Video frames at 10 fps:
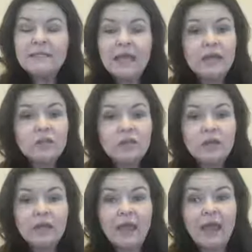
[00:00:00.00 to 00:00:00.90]
Take a
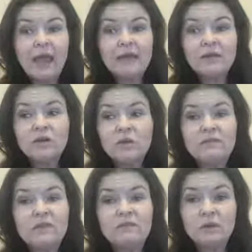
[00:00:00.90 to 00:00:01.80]
look at,
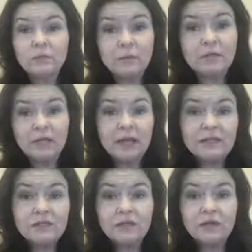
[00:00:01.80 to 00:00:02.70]
if they're
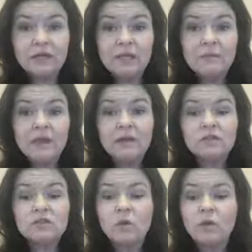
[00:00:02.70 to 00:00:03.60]
replying to your
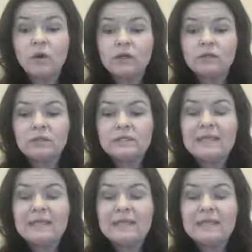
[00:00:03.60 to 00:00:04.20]
emails or